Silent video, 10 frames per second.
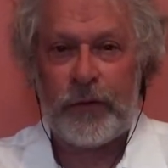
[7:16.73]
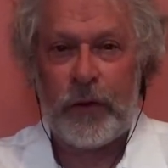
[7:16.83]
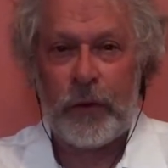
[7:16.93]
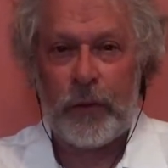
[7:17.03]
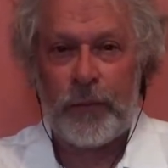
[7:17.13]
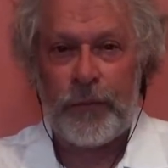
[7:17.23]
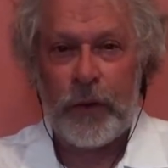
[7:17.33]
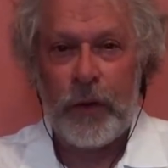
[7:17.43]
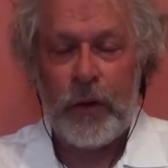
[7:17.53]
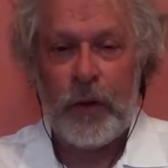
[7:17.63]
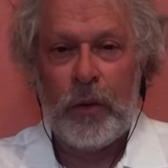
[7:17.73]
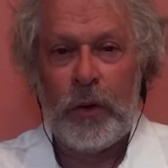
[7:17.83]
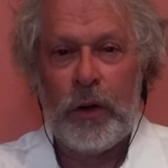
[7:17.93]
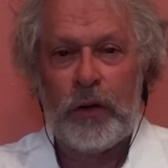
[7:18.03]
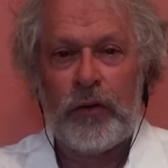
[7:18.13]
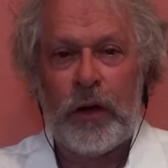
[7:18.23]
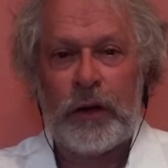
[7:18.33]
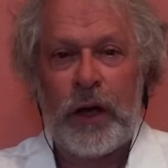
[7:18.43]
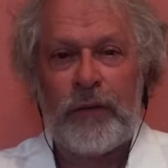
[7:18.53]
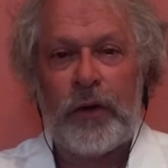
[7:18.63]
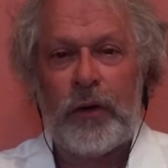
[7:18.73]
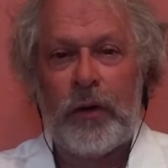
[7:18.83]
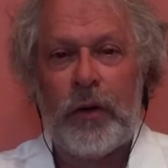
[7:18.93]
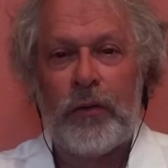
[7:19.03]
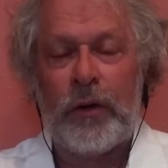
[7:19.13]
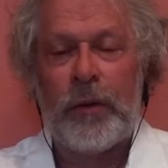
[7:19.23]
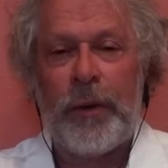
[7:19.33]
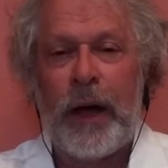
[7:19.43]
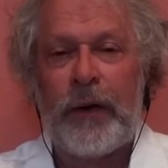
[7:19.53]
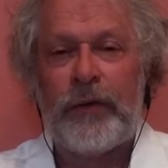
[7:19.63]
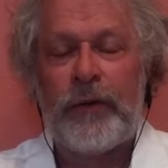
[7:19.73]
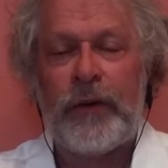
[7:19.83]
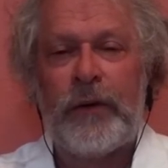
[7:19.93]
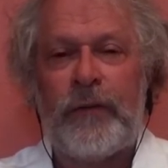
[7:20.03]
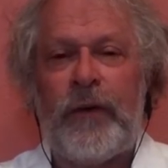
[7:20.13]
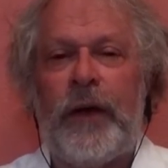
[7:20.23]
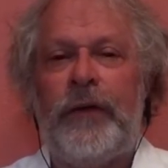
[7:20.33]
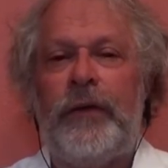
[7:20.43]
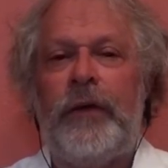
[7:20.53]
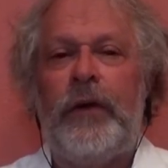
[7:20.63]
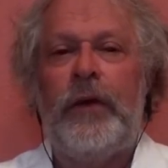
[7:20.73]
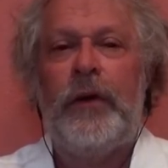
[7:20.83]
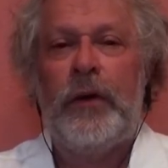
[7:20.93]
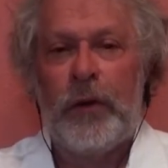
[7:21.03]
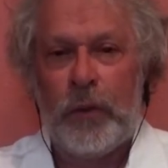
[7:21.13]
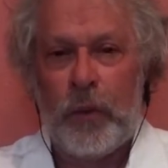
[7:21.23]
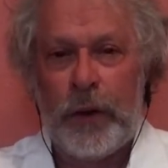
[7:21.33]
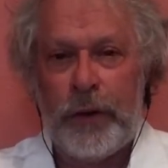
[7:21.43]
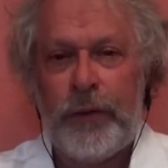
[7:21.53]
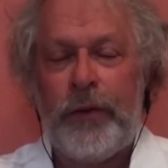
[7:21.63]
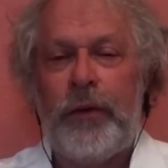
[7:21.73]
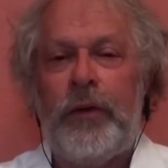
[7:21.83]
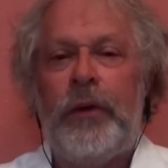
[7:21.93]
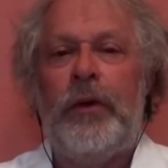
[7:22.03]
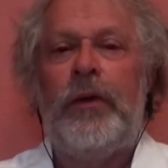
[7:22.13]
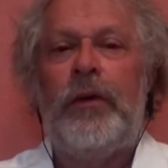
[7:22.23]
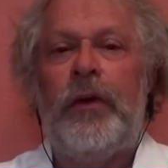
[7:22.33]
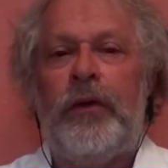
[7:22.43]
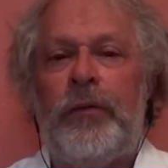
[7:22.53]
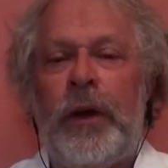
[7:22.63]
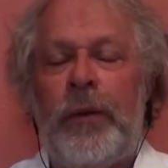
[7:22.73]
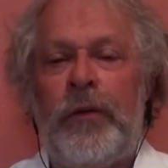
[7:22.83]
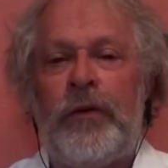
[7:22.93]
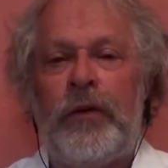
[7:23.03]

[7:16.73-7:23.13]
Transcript: So we are trying to have a, a really positive interface with those memories.